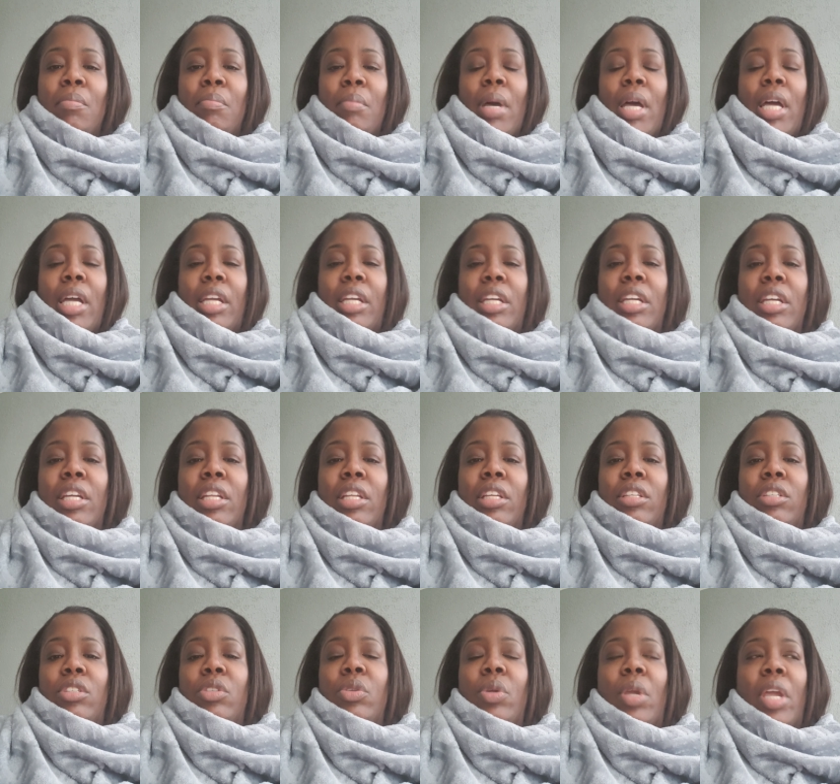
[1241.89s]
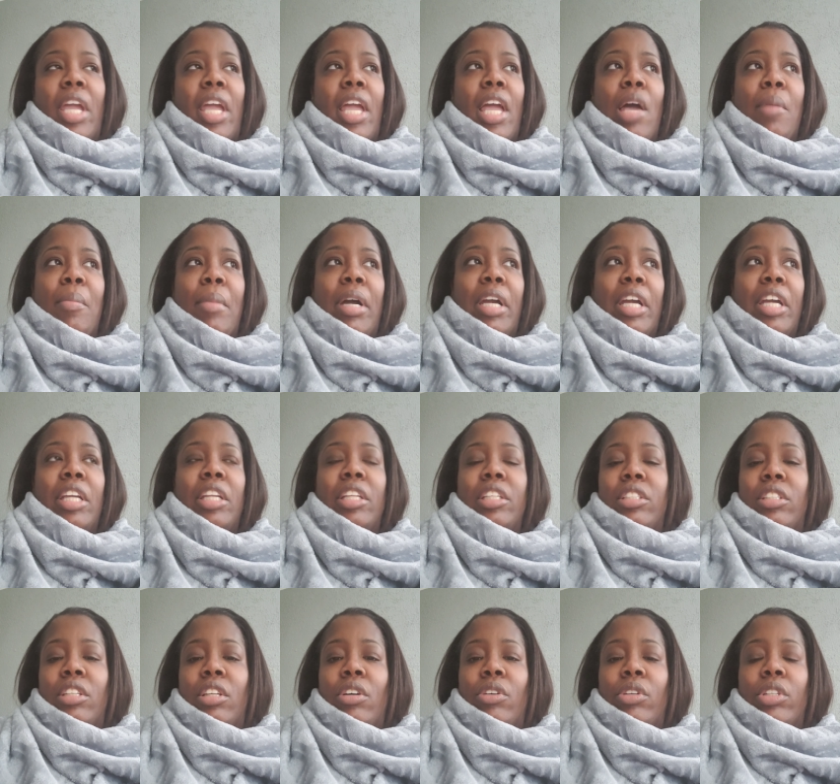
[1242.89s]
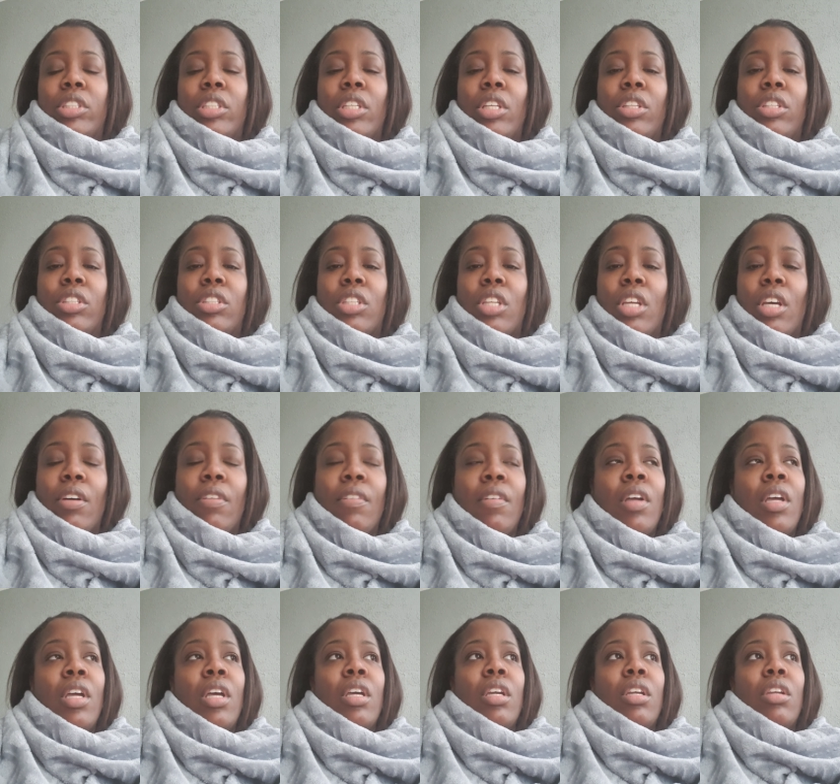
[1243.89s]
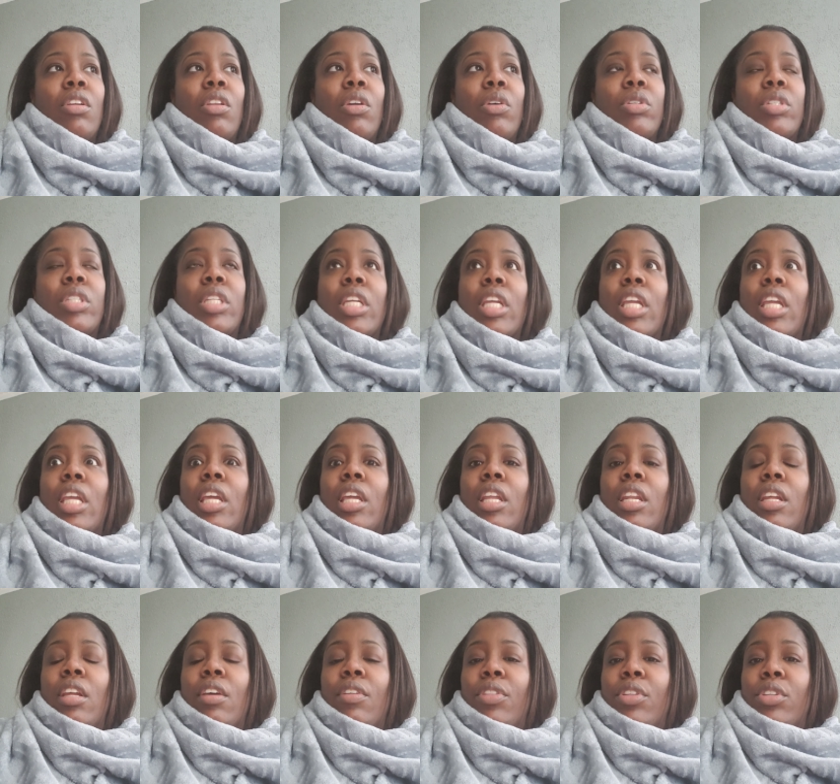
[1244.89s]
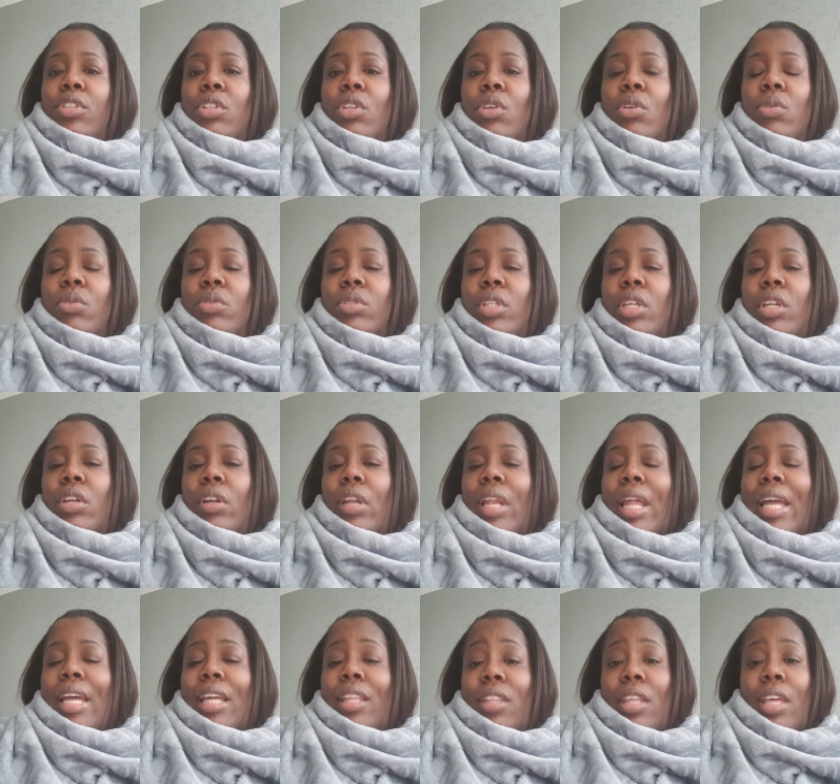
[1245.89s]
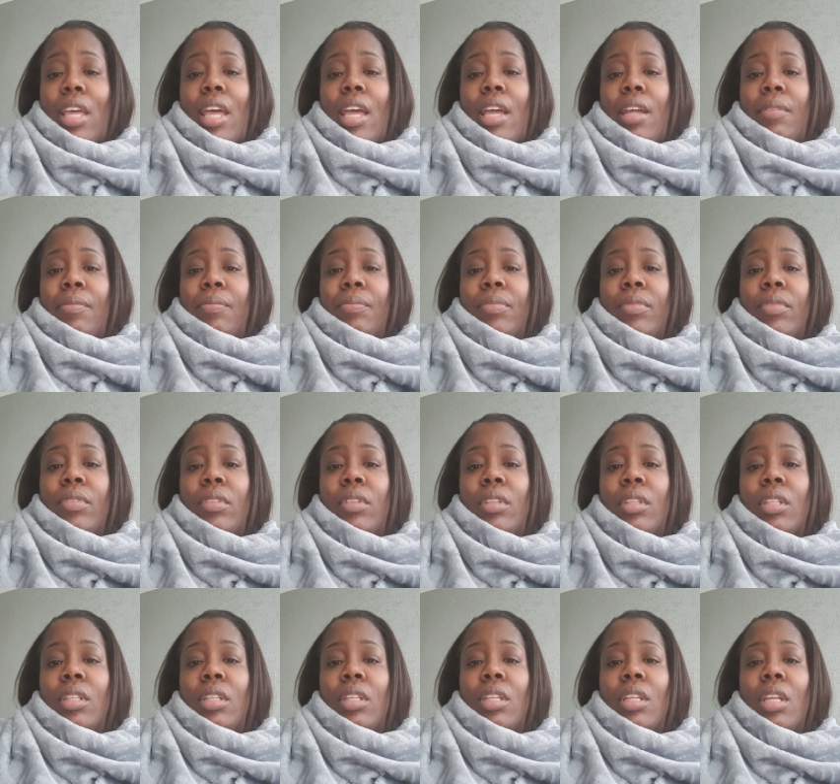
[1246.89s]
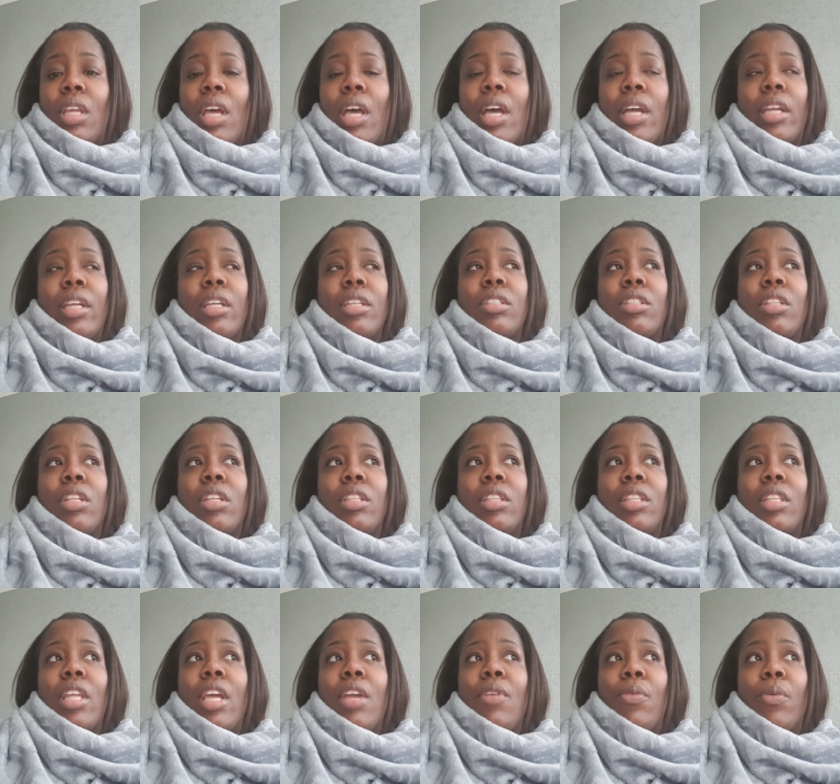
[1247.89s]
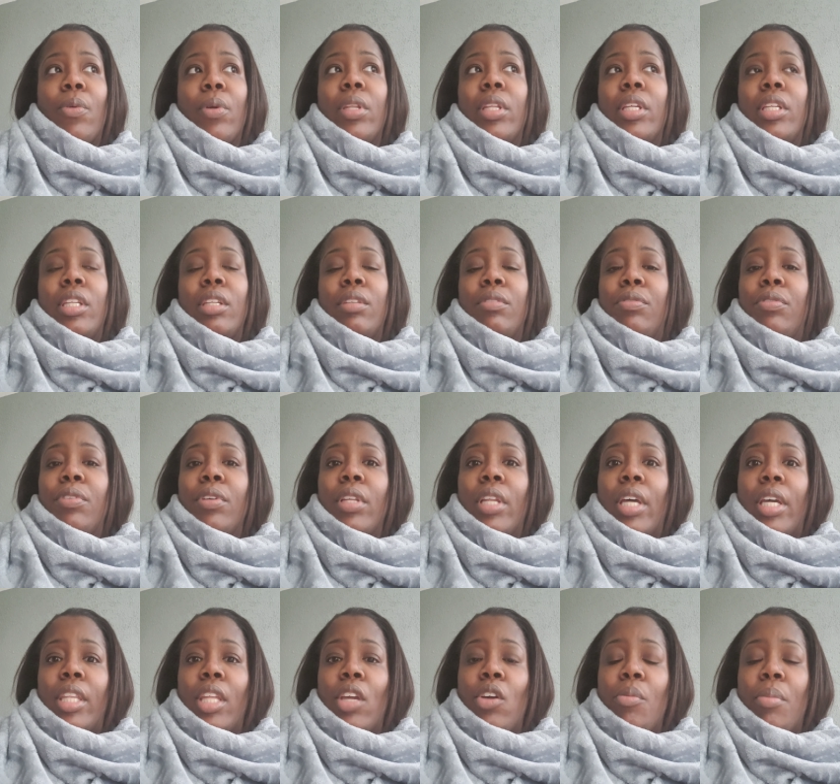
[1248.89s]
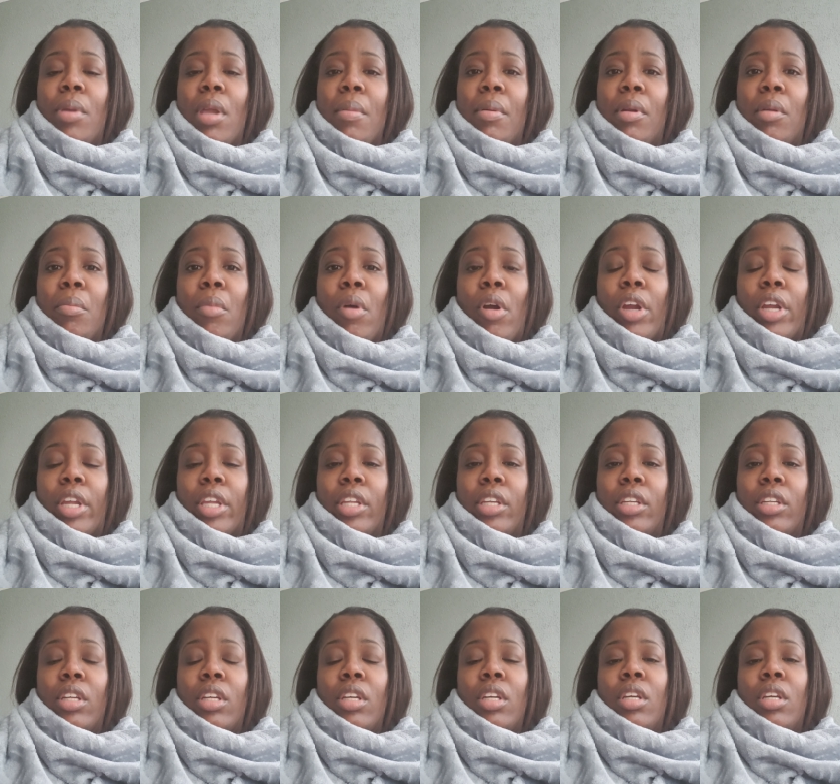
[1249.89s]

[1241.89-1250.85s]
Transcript: my goodies, you can't have my goodies and all this other stuff. You know, singing any of the songs that are like that. I guess that they really didn't feel like they would be able to market